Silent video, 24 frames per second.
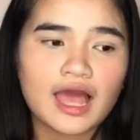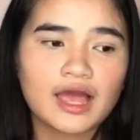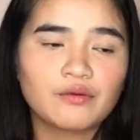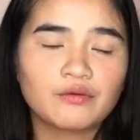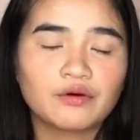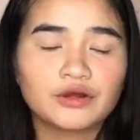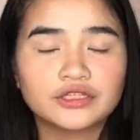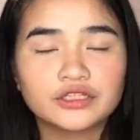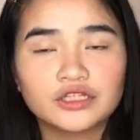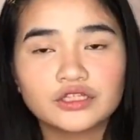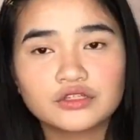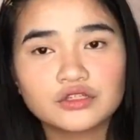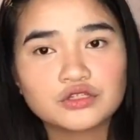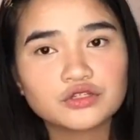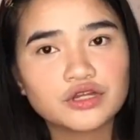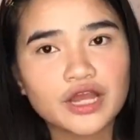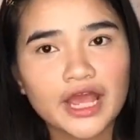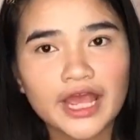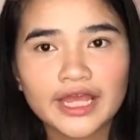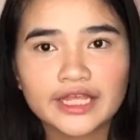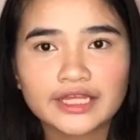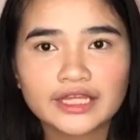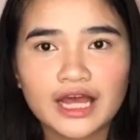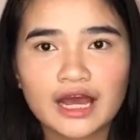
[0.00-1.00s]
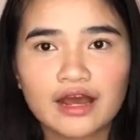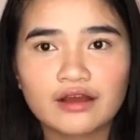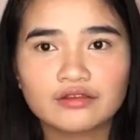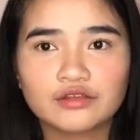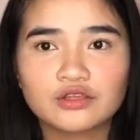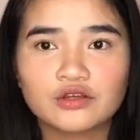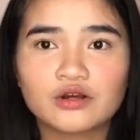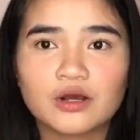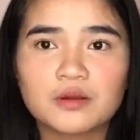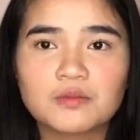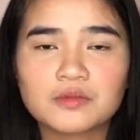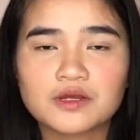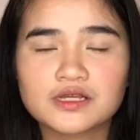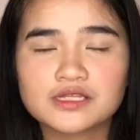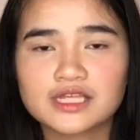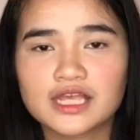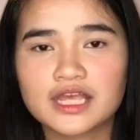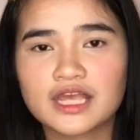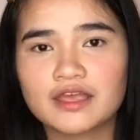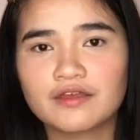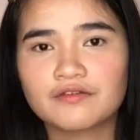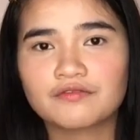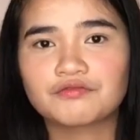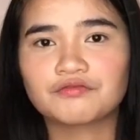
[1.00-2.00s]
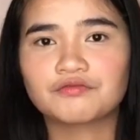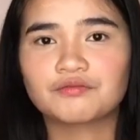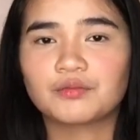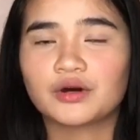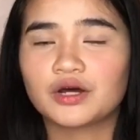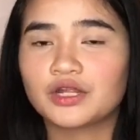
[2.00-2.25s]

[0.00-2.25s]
I wanted to try it out. Because kasi if